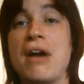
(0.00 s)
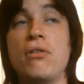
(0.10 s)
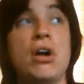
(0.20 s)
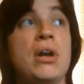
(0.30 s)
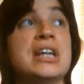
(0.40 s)

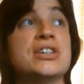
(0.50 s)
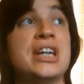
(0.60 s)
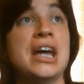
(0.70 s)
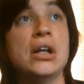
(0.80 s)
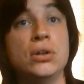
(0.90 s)
Roll is
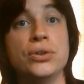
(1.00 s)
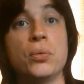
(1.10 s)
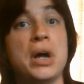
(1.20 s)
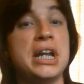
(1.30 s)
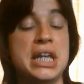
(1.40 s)
killed
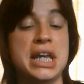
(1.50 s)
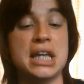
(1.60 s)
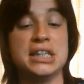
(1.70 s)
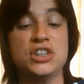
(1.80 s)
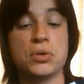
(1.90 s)
when he
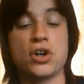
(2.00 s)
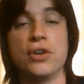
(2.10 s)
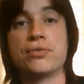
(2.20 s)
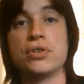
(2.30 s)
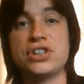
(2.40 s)
gets into a
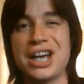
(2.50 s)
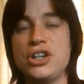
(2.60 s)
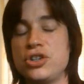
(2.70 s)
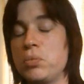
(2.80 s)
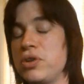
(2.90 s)

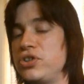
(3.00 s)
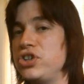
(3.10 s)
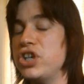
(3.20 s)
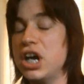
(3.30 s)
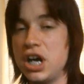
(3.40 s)
confrontation with
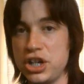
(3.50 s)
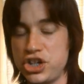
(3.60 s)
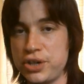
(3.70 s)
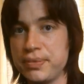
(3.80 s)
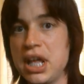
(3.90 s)

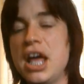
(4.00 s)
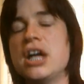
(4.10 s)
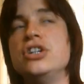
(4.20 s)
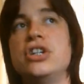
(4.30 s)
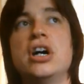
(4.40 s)
Dirge.
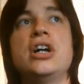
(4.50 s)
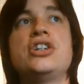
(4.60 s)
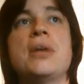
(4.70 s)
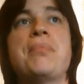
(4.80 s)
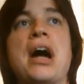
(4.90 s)

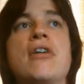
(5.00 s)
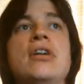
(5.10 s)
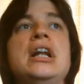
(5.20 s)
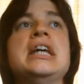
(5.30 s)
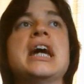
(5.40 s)
Dirge
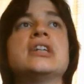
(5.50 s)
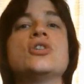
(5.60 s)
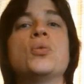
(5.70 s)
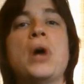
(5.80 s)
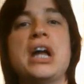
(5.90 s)
apparently gets
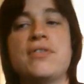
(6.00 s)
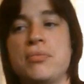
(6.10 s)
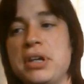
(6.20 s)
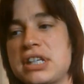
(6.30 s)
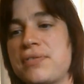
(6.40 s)
away from
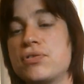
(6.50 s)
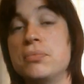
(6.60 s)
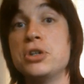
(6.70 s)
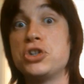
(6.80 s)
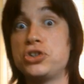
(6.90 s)
this after a
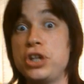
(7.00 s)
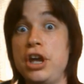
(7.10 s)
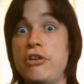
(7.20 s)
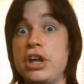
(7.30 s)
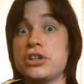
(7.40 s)

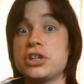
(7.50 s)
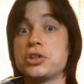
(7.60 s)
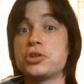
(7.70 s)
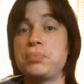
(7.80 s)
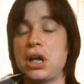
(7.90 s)
mysterious
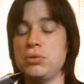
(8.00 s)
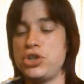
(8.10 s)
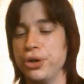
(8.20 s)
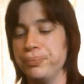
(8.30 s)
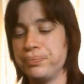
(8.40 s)

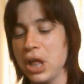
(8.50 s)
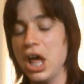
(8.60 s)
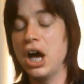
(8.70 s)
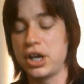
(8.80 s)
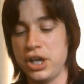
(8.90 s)
explosion
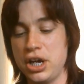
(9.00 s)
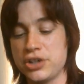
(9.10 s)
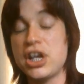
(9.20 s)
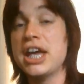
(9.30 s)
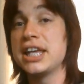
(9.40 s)

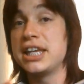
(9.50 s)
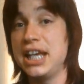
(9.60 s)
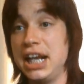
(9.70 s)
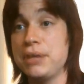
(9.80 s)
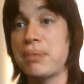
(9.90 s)
occurs,
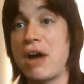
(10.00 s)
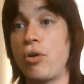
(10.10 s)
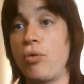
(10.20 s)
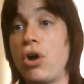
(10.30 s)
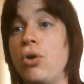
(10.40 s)
killing
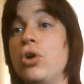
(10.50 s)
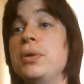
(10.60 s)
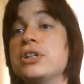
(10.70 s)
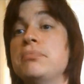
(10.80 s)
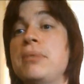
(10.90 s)
Roll, who
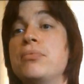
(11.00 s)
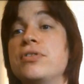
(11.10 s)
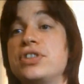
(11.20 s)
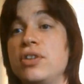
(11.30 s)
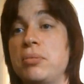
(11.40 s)
is a member of
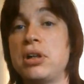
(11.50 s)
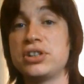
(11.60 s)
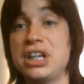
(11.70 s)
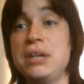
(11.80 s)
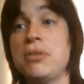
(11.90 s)
Silverbolt's
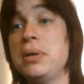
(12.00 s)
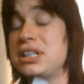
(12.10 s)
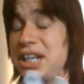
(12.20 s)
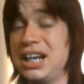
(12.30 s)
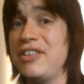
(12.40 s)
team, who
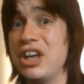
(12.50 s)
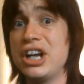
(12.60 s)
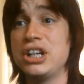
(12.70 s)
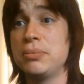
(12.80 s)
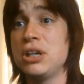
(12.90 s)
incidentally in the
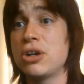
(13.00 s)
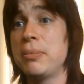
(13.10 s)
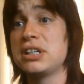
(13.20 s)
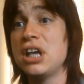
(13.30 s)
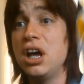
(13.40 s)
IDW
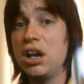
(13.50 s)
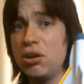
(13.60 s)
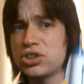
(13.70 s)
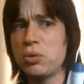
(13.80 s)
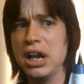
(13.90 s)
comics
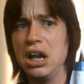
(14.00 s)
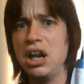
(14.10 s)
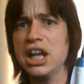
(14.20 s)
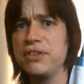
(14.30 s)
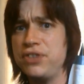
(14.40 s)
looks quite a lot
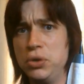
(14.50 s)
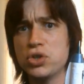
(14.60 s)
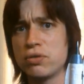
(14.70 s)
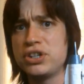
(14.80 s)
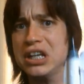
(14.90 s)
like a
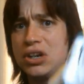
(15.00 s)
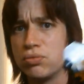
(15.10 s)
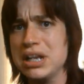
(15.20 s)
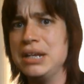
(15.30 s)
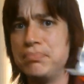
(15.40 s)
futuristic
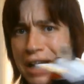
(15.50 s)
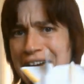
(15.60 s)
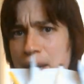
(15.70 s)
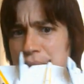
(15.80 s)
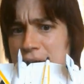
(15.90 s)
green
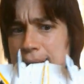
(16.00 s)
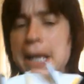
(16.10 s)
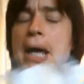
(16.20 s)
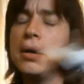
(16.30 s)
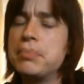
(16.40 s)
blackbird.
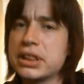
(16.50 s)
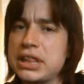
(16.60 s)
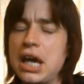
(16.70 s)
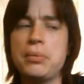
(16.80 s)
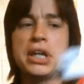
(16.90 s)
But
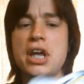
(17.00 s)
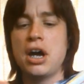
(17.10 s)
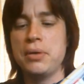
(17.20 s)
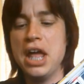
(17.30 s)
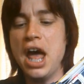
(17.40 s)
there we
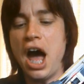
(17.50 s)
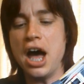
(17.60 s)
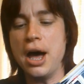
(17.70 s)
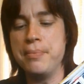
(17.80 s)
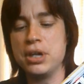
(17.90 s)
go.
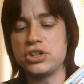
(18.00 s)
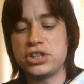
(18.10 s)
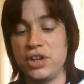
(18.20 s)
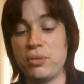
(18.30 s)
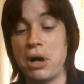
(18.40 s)
Um,
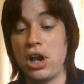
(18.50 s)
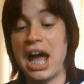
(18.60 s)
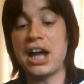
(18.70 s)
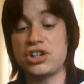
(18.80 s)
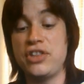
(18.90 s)
Silverbolt
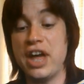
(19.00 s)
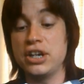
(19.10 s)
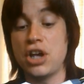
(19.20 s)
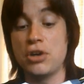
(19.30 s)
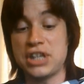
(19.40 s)
actually
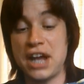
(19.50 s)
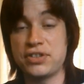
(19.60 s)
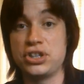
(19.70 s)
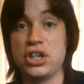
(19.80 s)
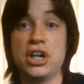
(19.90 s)
then goes
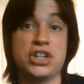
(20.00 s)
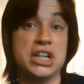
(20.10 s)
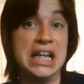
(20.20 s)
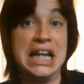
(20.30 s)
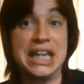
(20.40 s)
after Dirge and
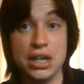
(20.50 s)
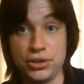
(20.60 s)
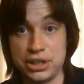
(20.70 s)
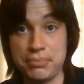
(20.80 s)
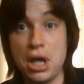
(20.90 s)
nearly
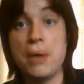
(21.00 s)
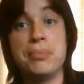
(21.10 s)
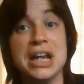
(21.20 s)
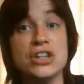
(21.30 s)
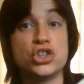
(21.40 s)
kills him,
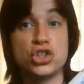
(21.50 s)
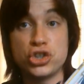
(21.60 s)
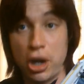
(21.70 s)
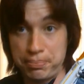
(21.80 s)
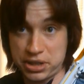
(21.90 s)
but he's
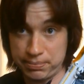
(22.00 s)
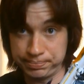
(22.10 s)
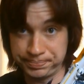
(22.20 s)
stopped.